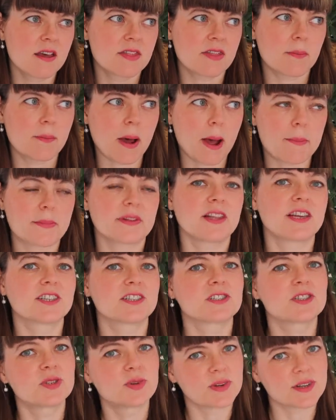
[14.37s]
the
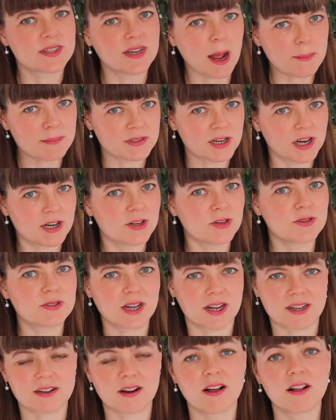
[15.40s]
population to adopt a new
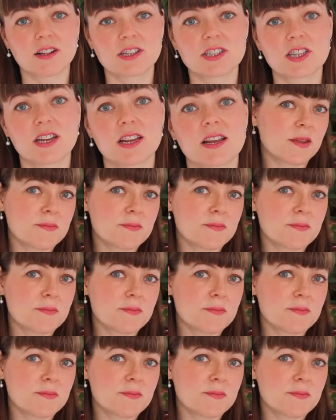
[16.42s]
technology.